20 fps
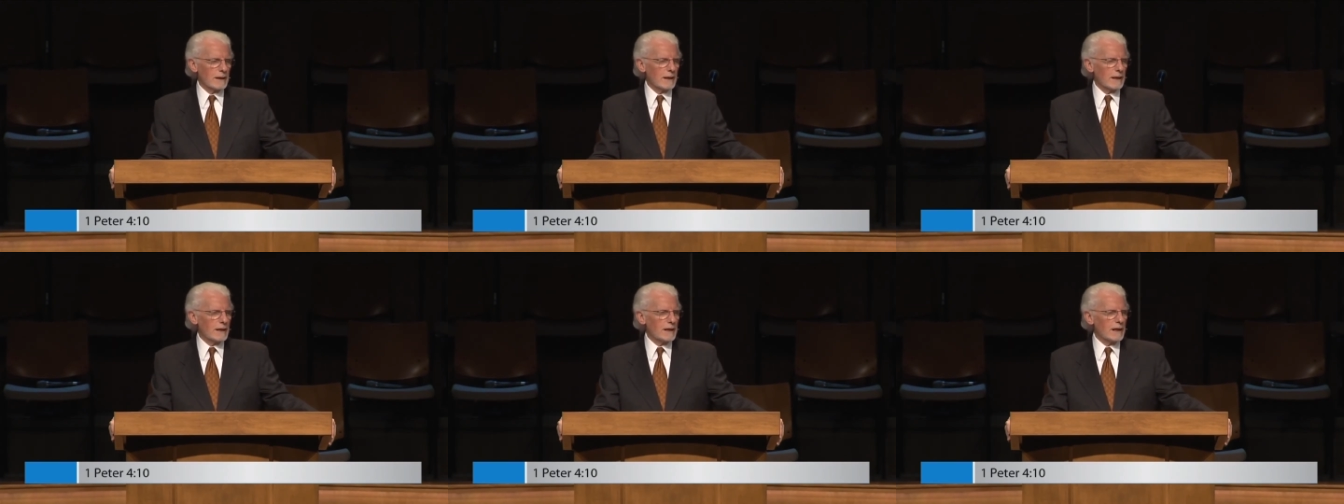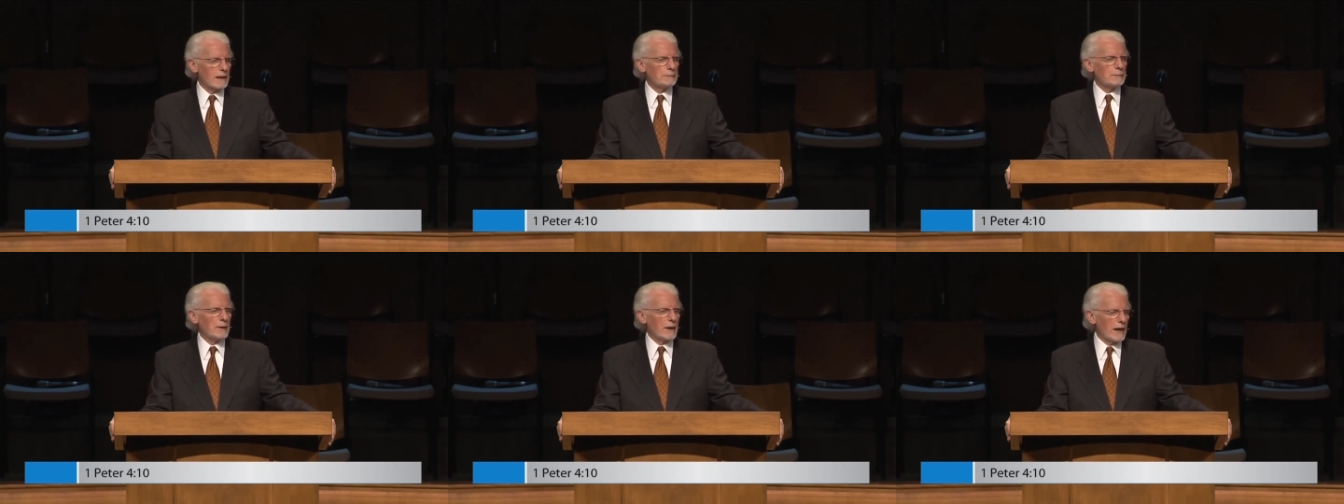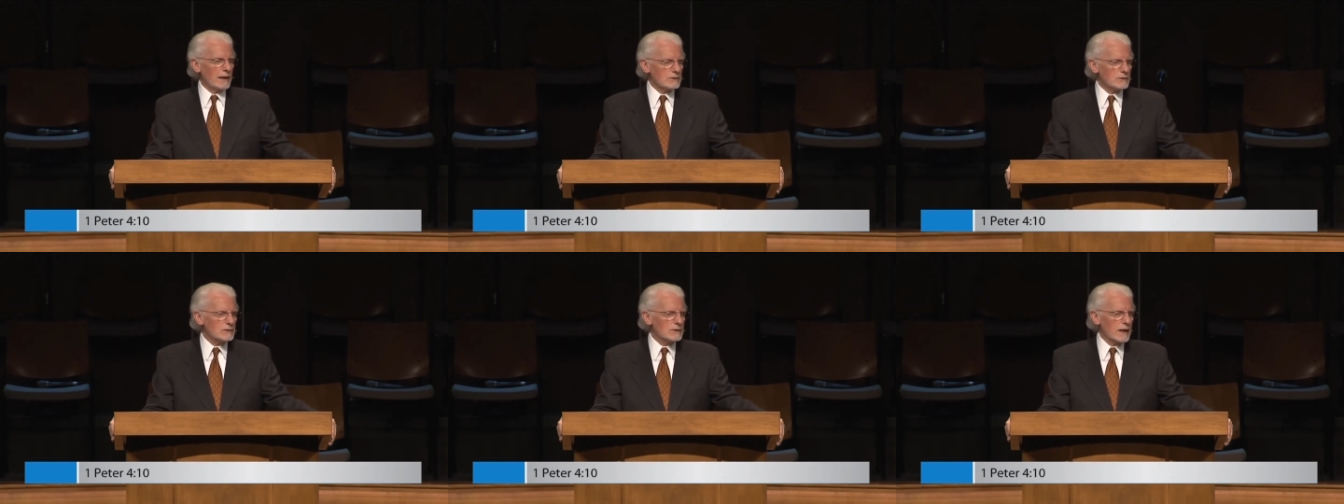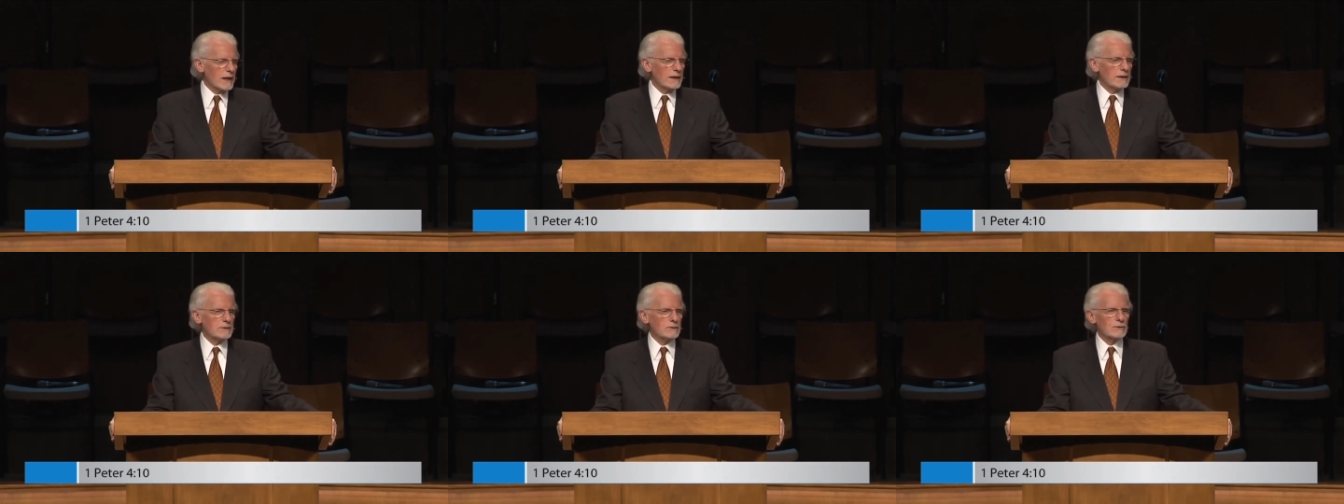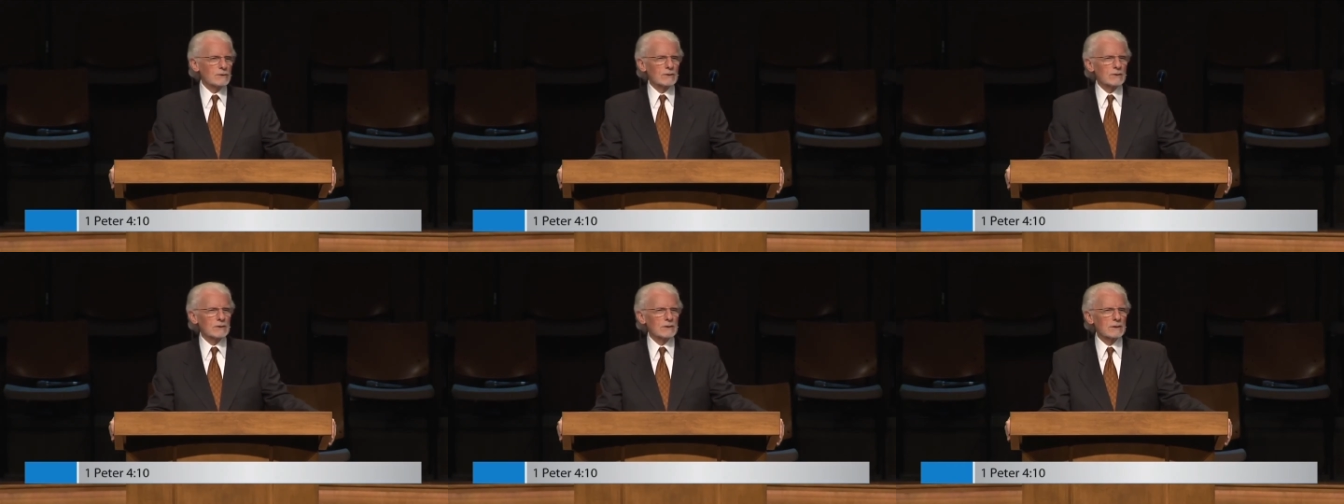uh,
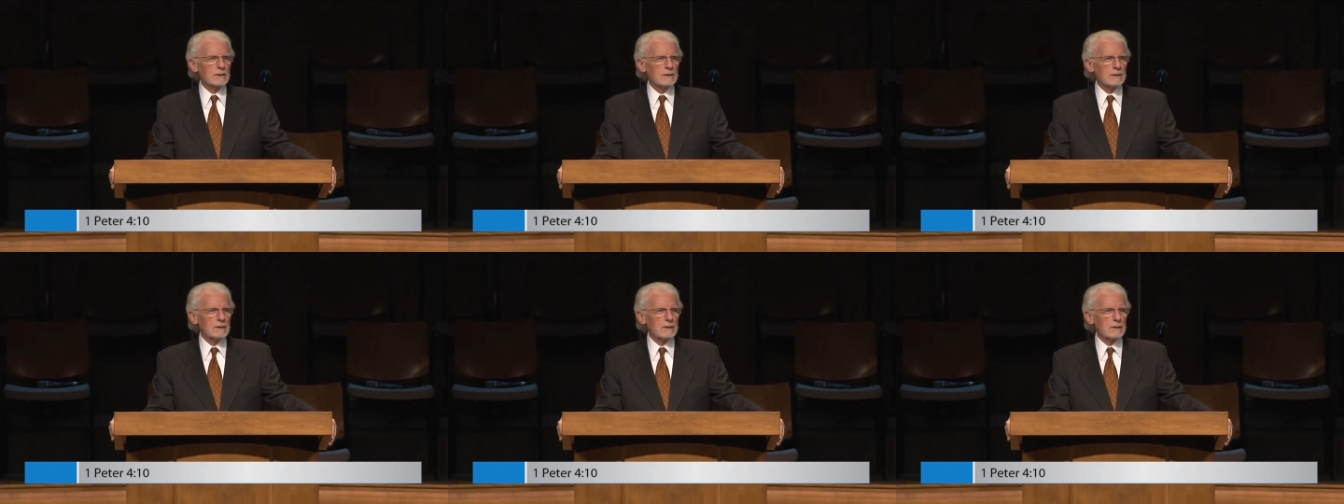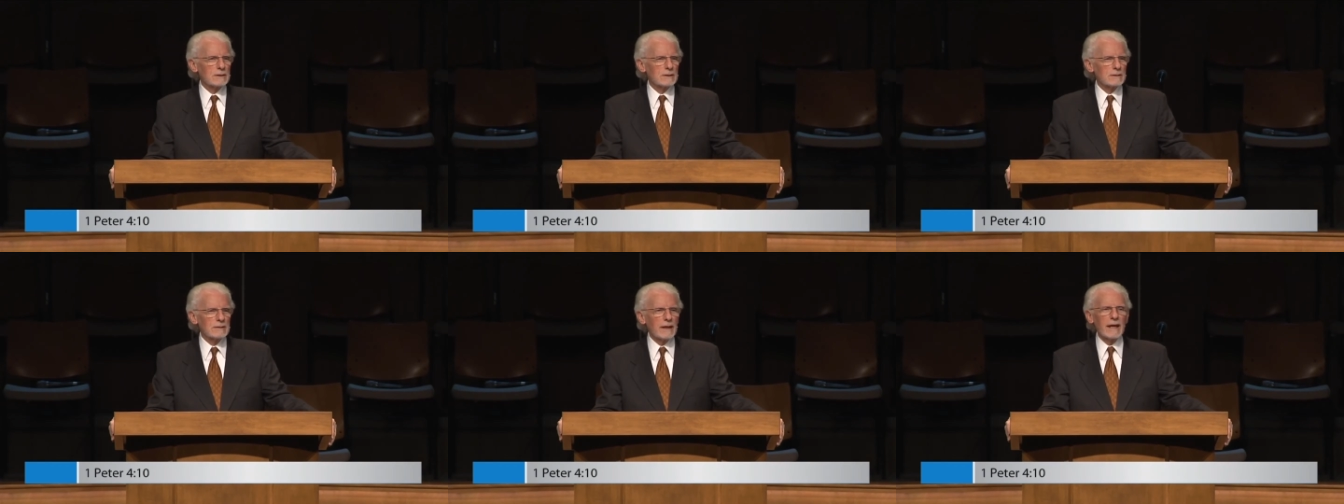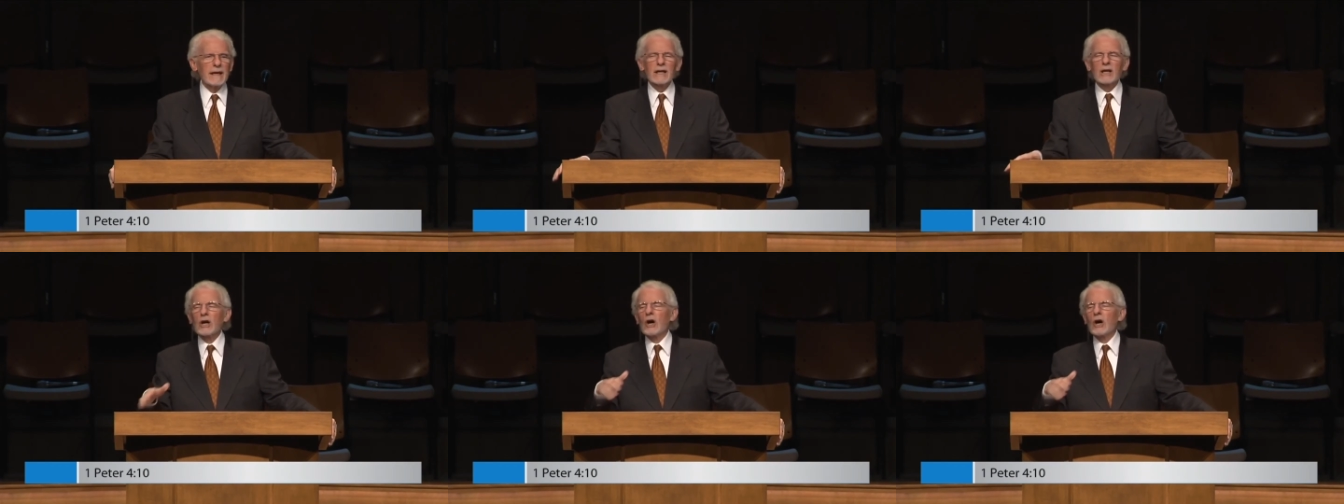apostates, they